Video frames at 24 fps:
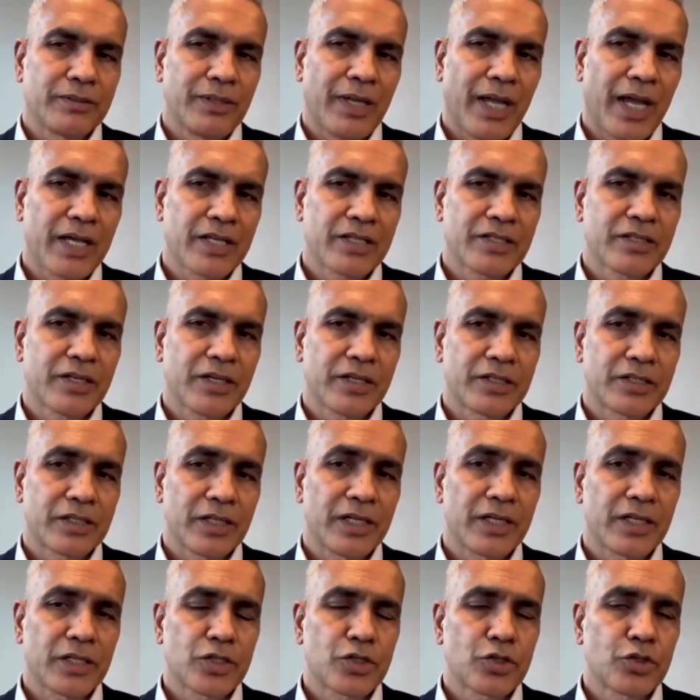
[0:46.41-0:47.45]
As such,
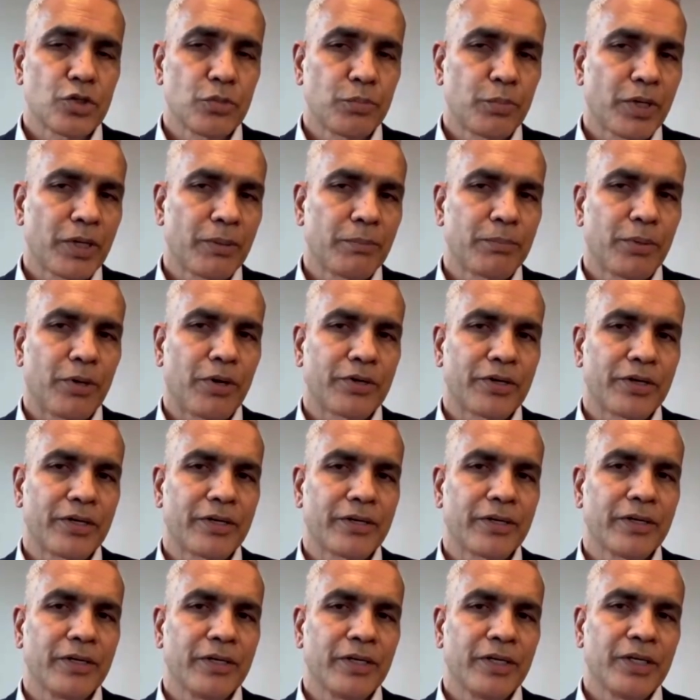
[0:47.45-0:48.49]
it is super important